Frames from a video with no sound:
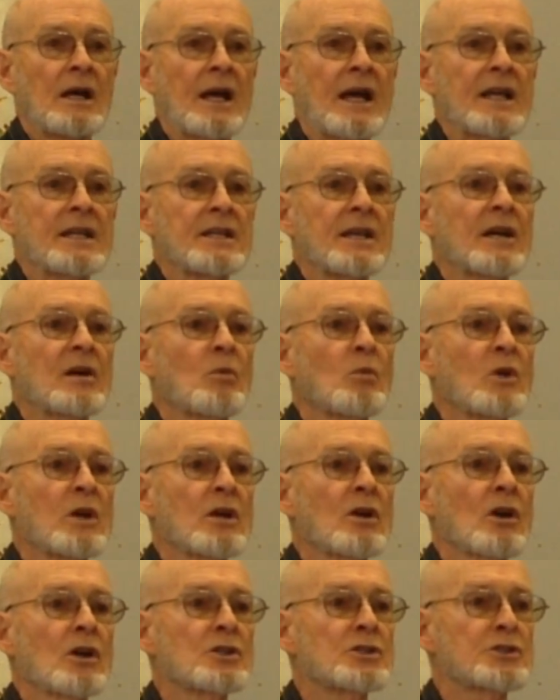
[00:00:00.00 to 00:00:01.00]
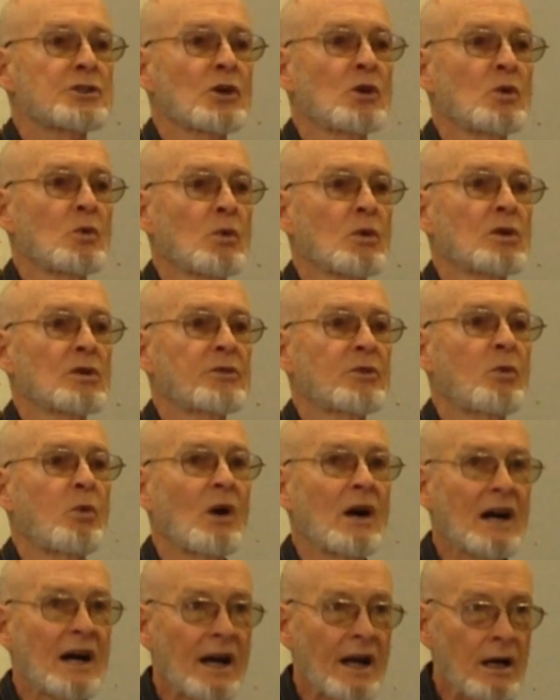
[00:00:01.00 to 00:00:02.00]
And yet we are so
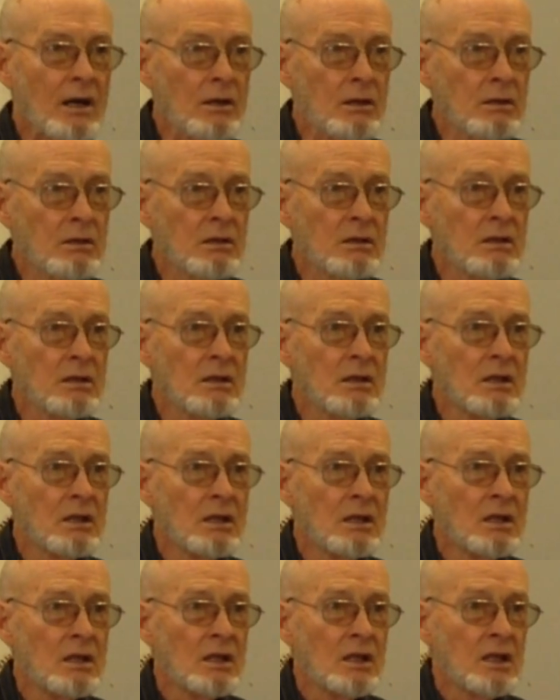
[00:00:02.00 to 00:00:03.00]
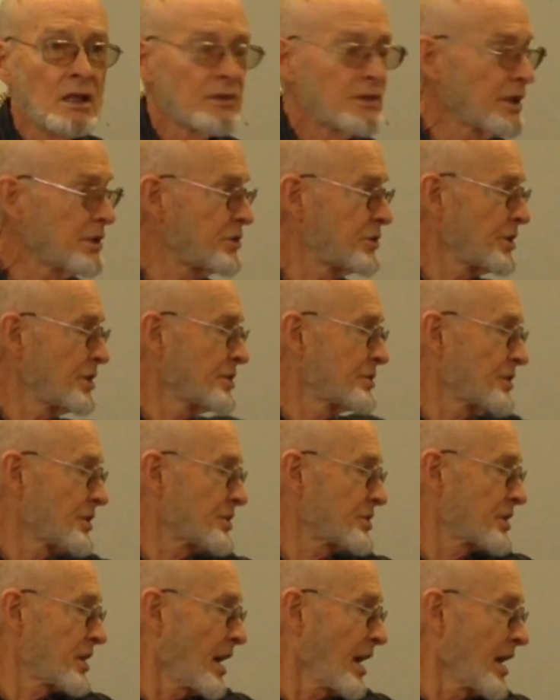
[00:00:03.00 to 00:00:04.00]
worthwhile that
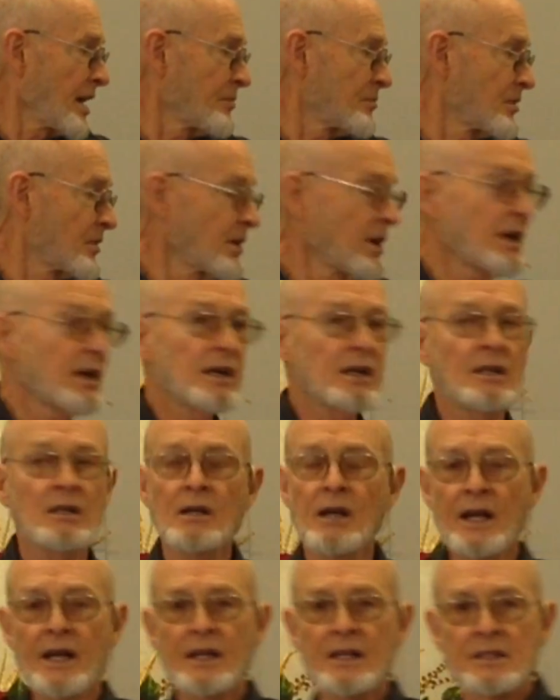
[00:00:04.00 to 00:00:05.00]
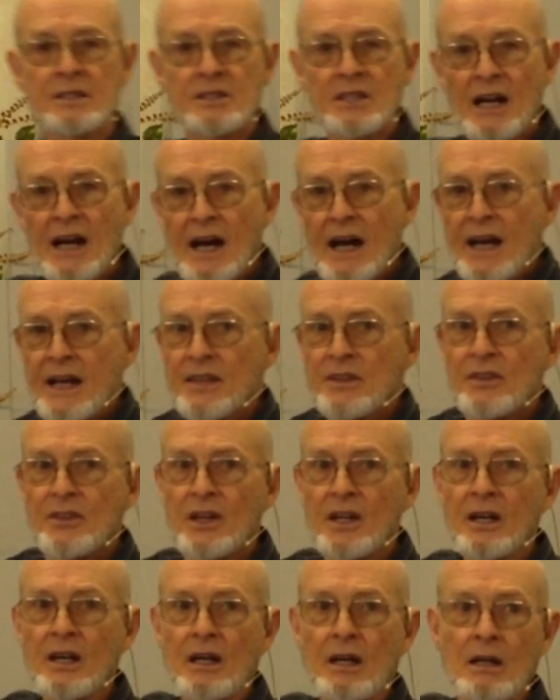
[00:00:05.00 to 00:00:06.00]
Jesus came there and died
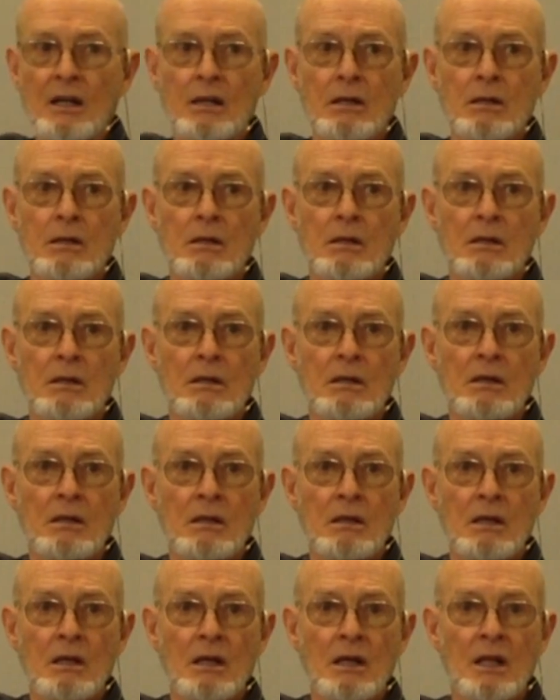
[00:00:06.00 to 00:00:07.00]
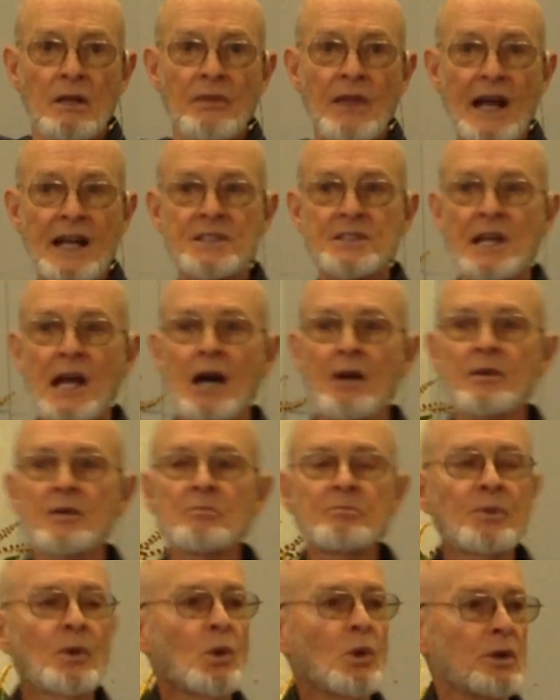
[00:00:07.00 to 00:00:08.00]
there. That's how
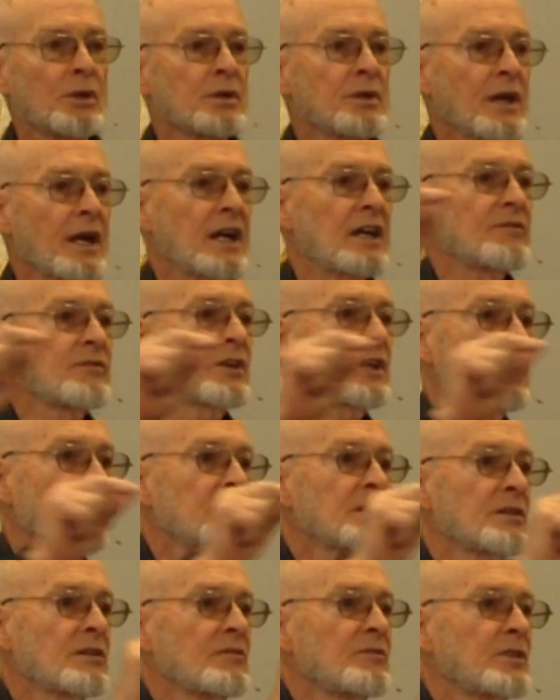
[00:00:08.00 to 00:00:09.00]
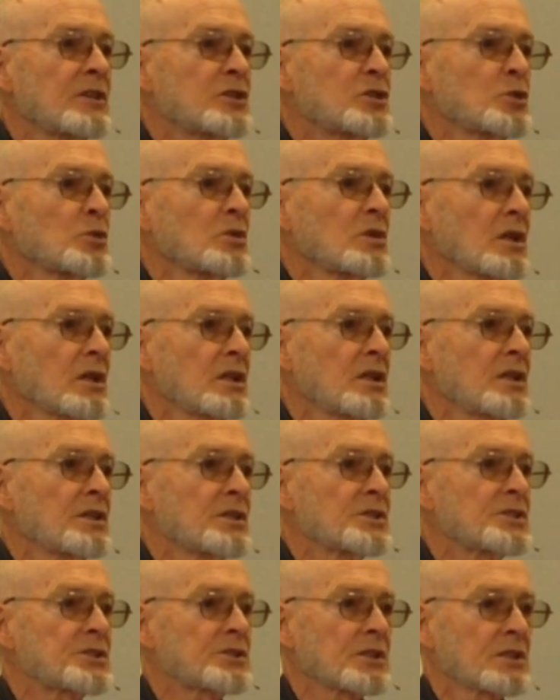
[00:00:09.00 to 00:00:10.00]
important every individual
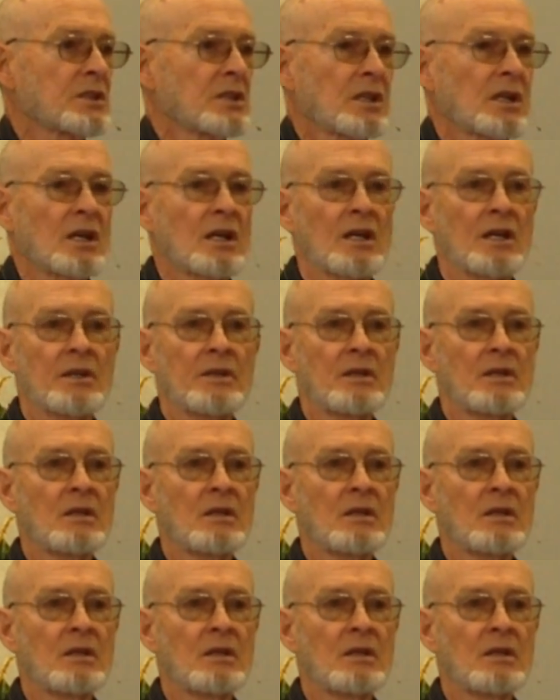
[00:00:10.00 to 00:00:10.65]
is to God.